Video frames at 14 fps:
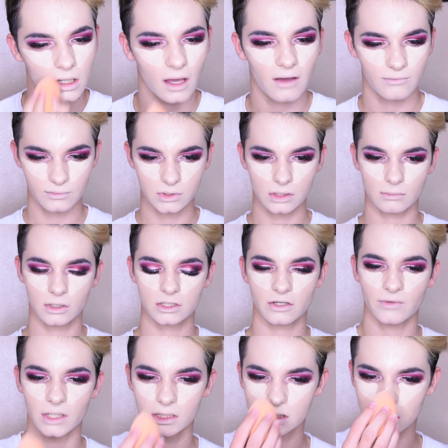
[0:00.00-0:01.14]
to have too much
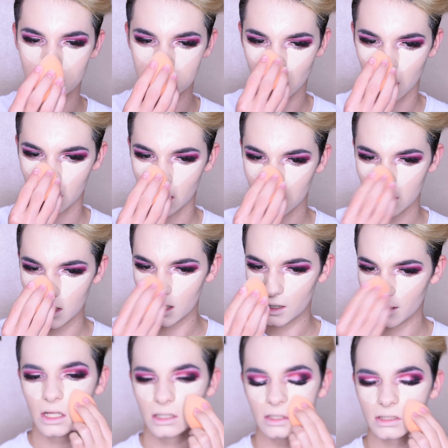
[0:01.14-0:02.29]
of an intense highlight at.